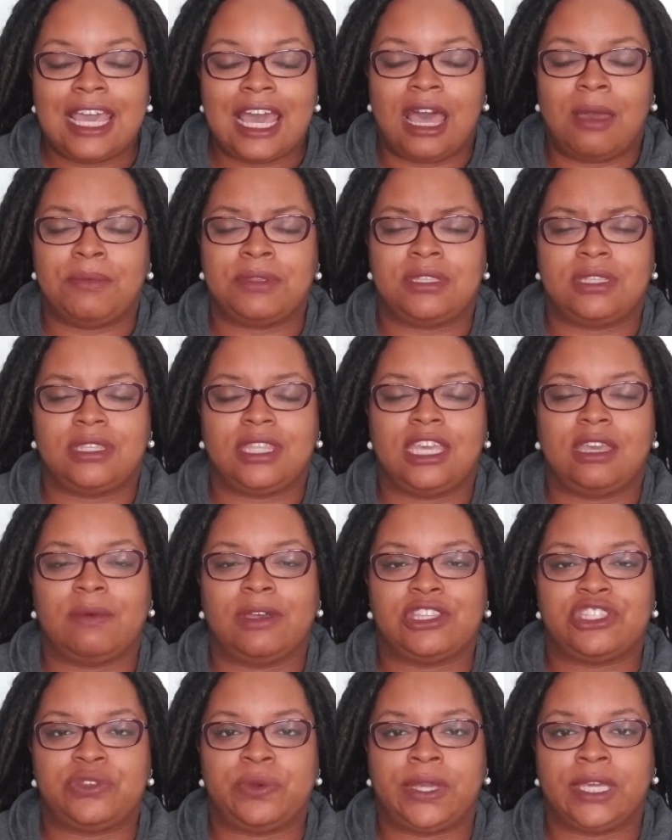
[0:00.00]
And to think
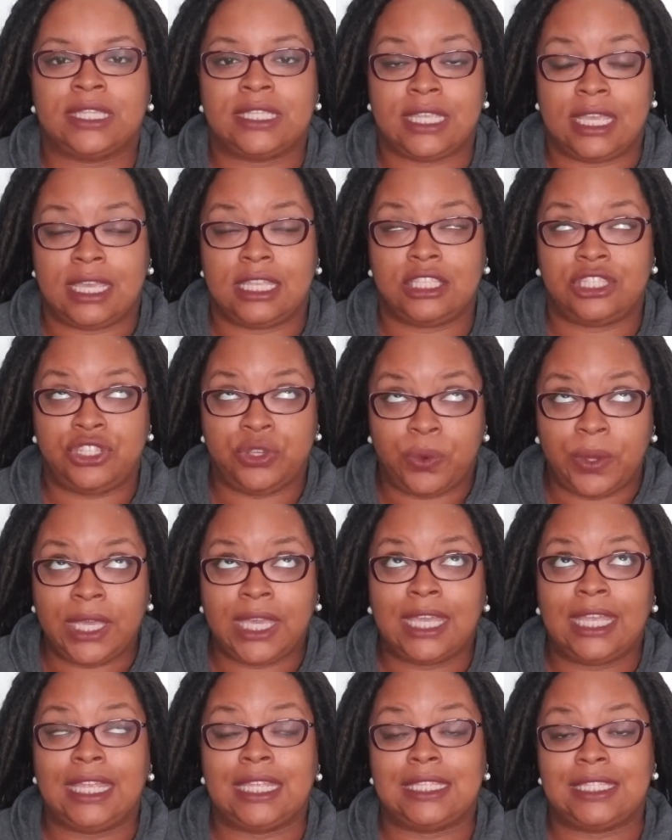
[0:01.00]
about doing
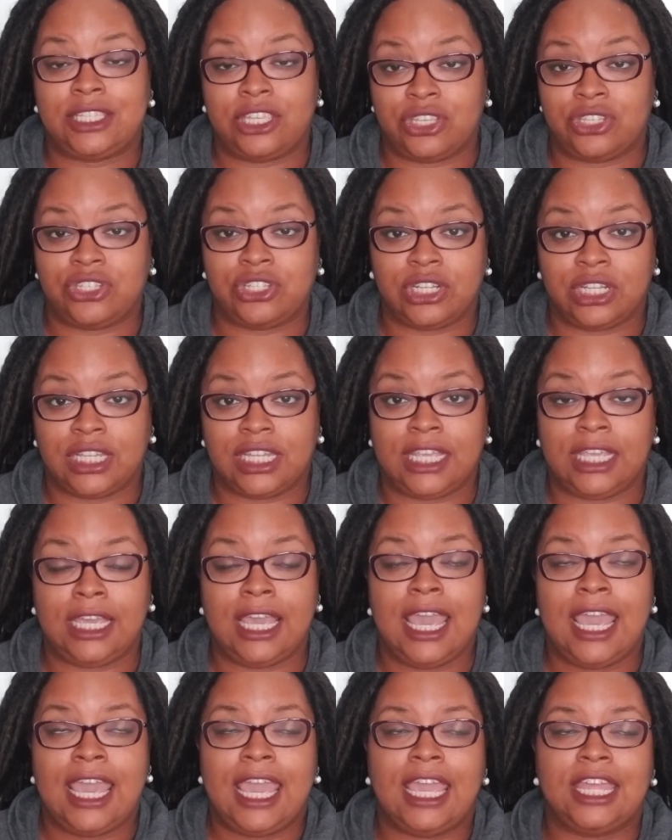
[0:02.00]
it intentionally